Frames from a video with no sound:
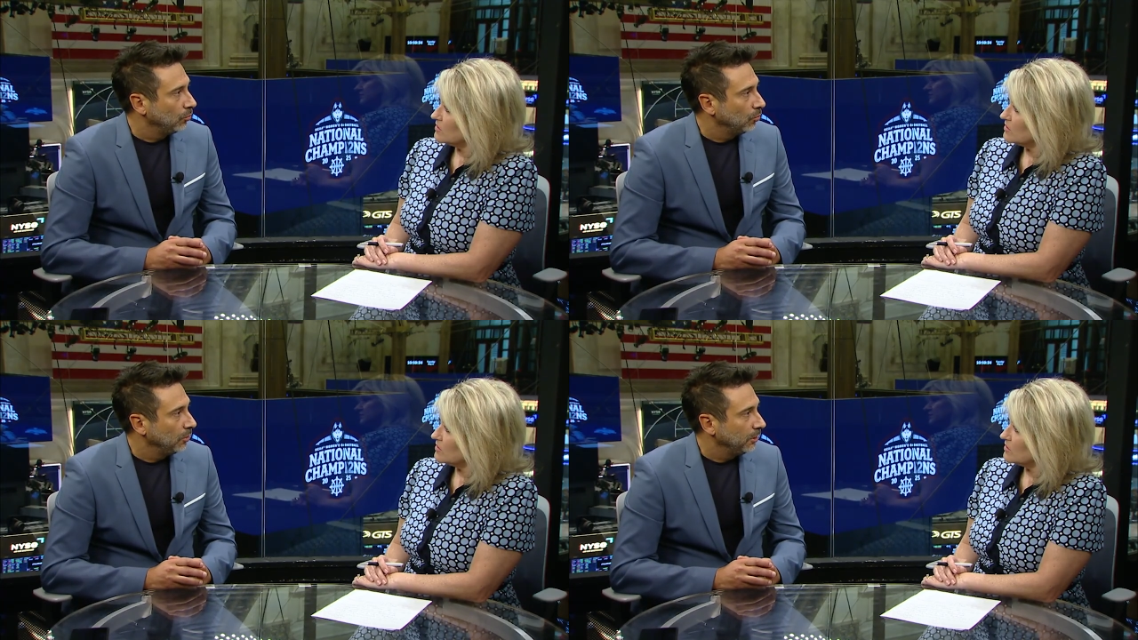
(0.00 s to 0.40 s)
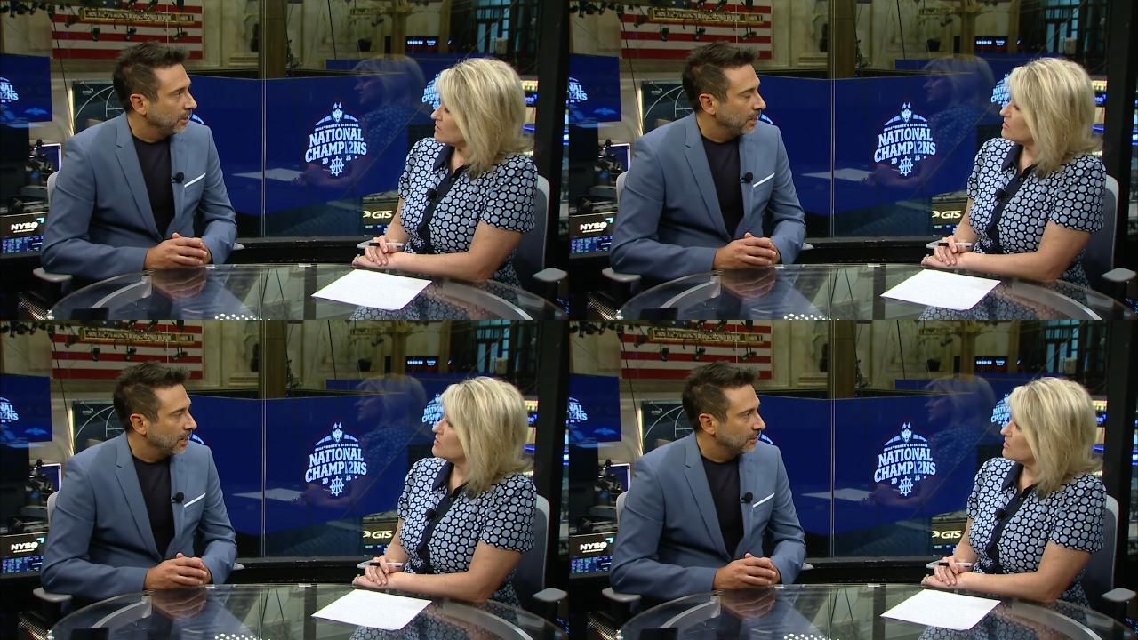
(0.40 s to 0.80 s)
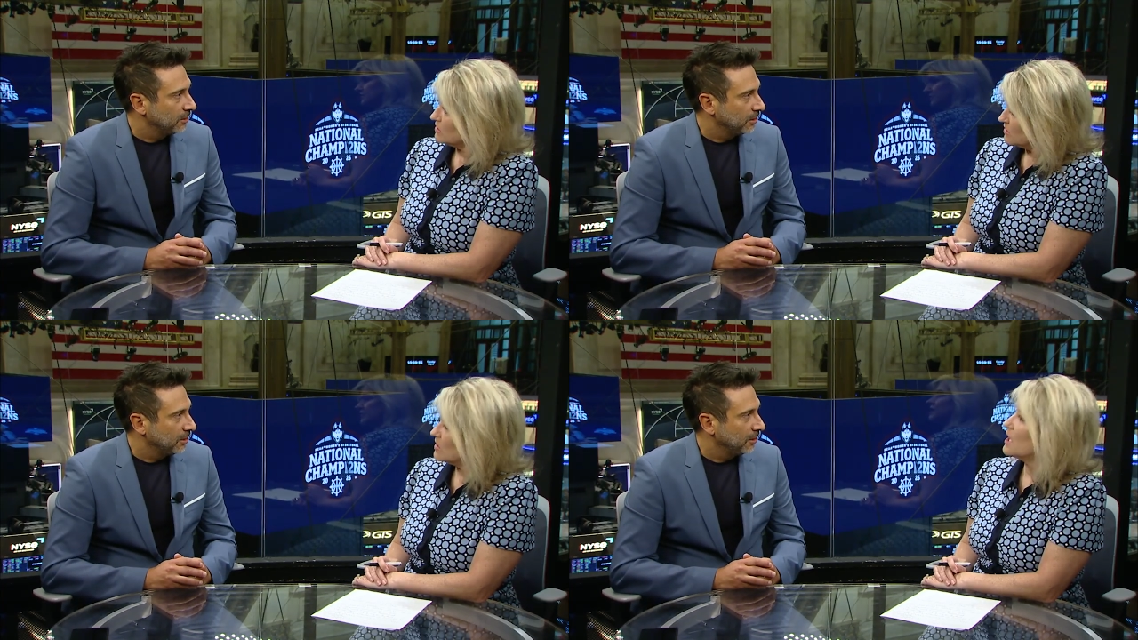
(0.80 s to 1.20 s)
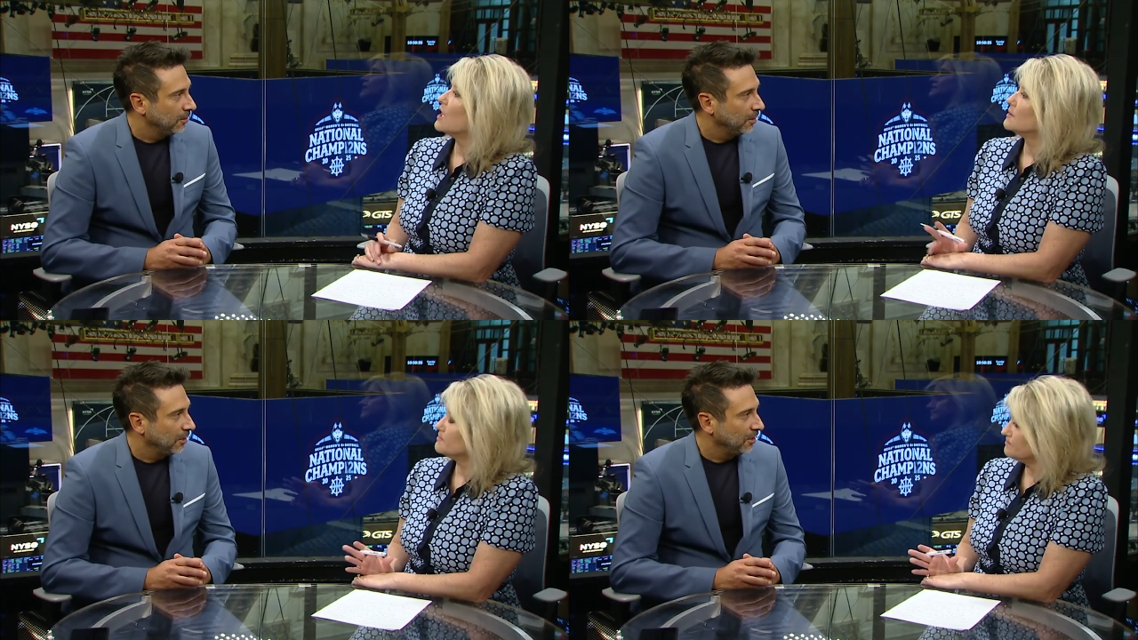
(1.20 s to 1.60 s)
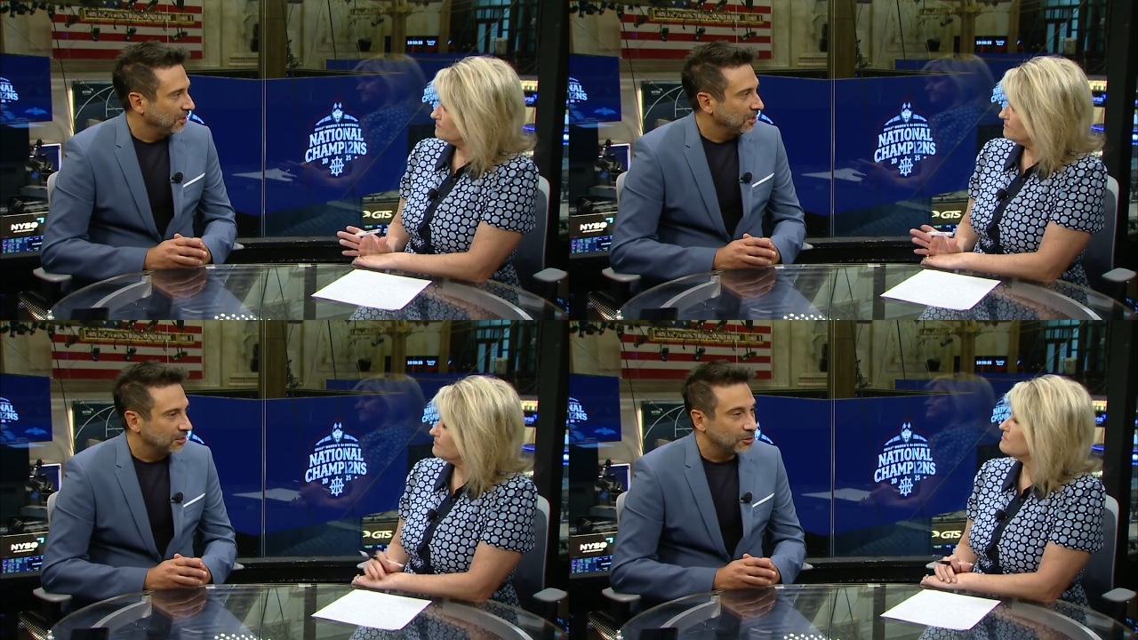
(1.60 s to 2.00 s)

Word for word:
Speaker 1: do in the next uh, years,